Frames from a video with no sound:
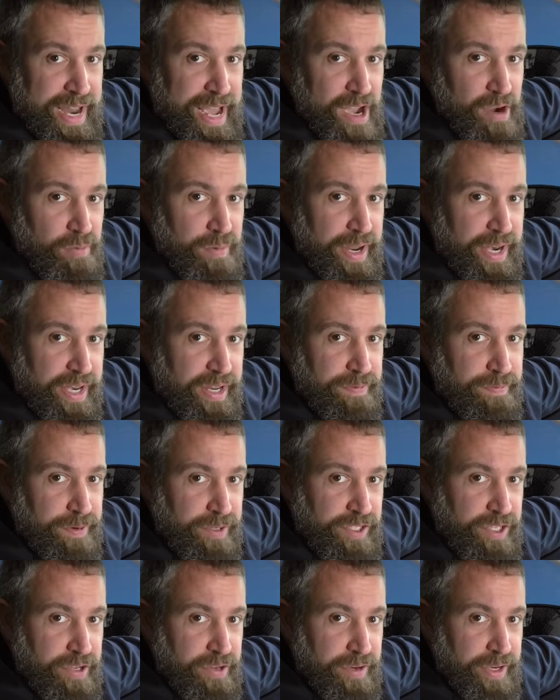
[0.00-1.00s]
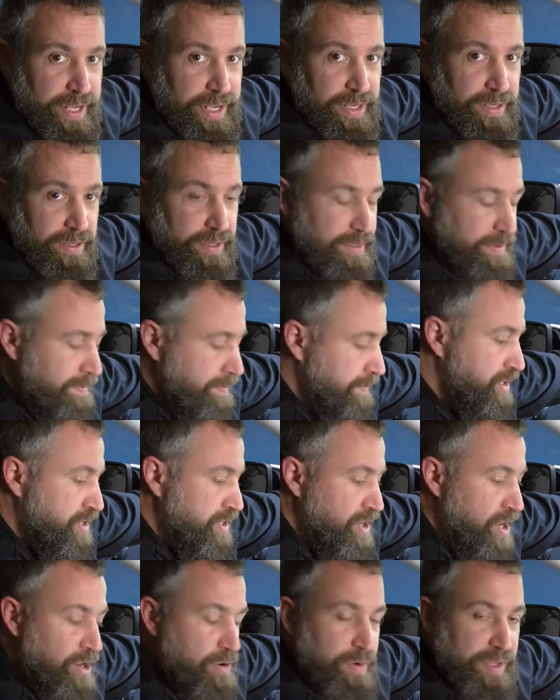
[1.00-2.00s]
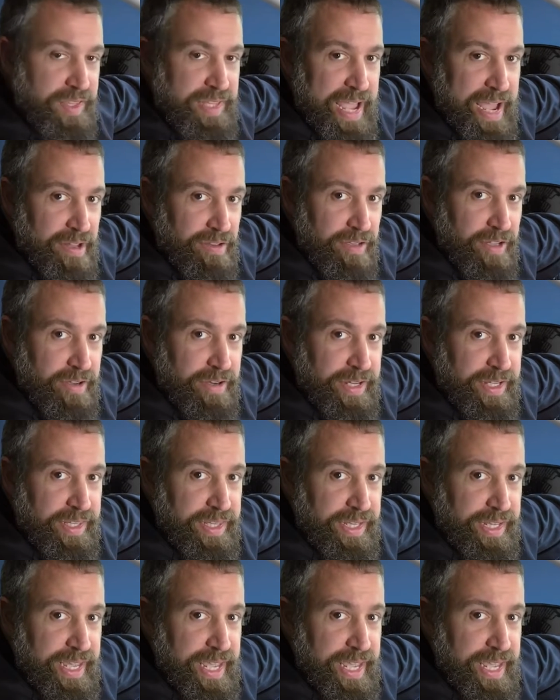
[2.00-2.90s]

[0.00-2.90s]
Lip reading: now ready for tuning. Start with downloading the